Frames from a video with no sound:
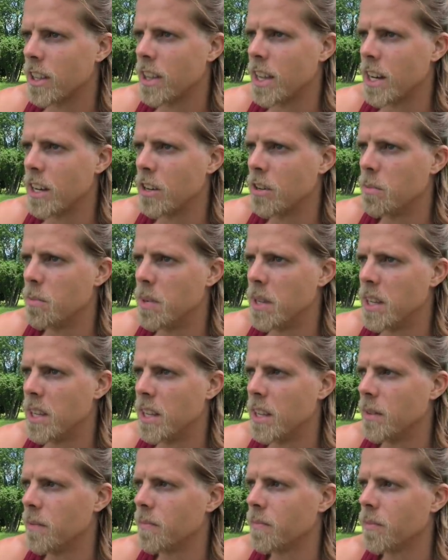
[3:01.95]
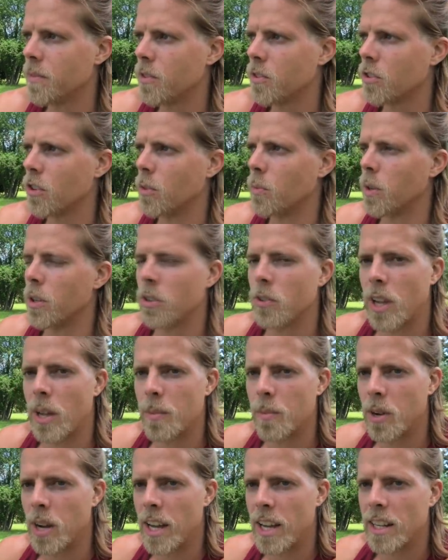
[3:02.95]
than to be someone to
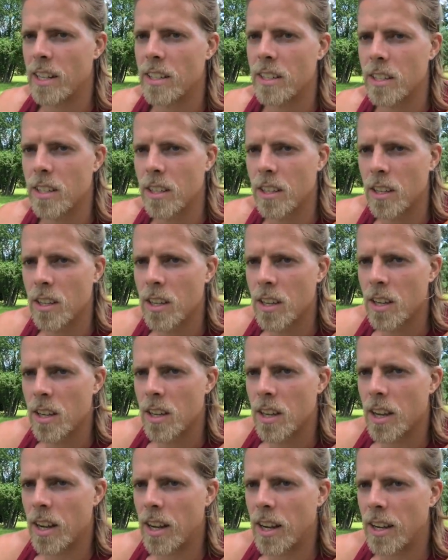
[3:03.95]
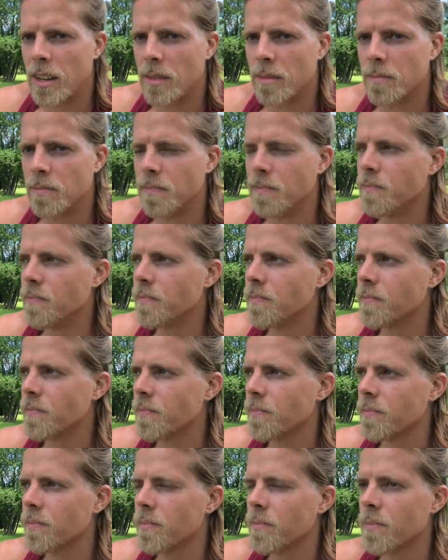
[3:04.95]
emulate,
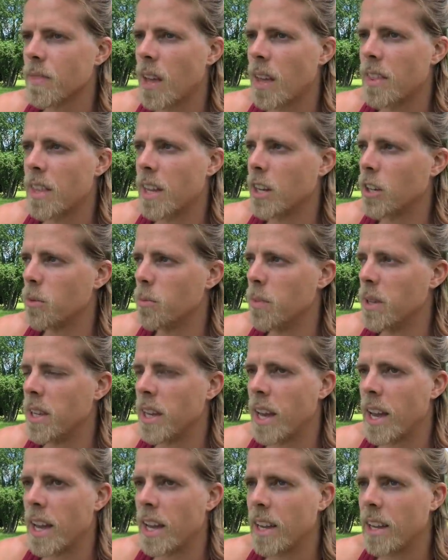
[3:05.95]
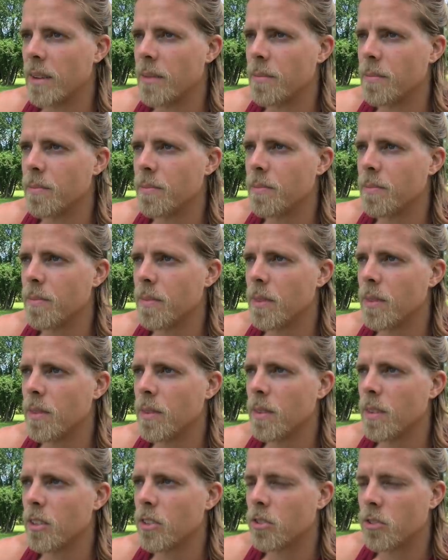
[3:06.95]
than to be a
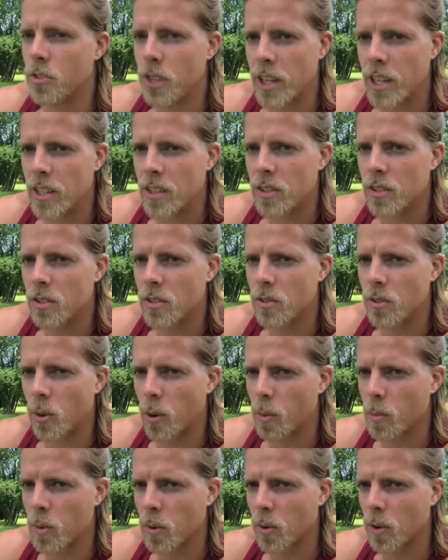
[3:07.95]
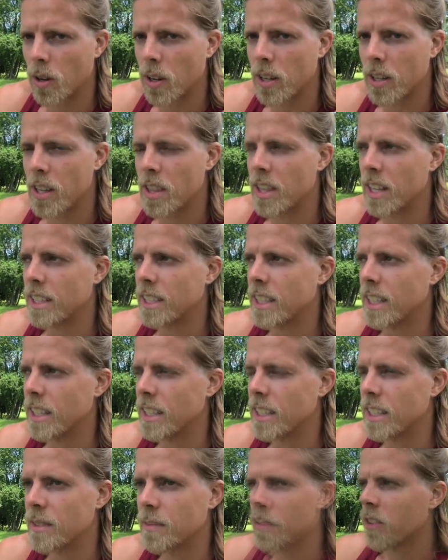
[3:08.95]
strict role model in that
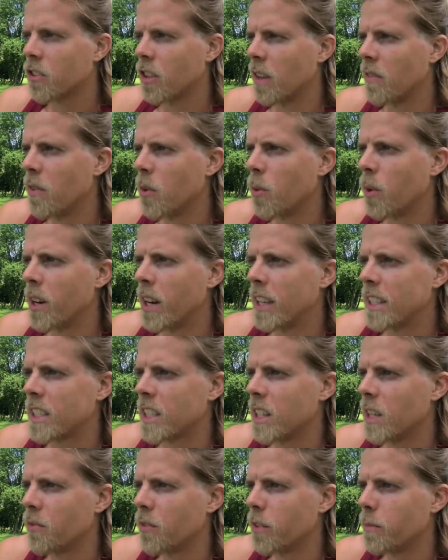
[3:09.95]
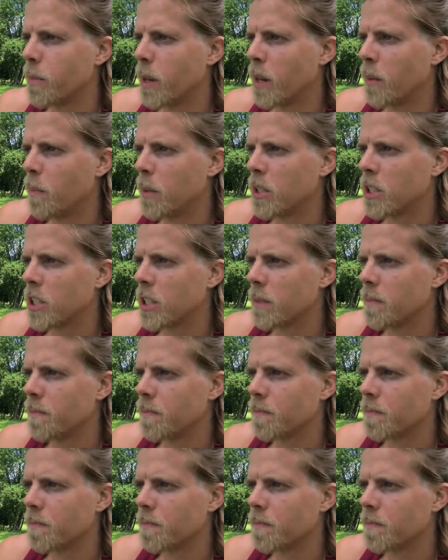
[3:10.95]
sense. So everyone has a different purpose.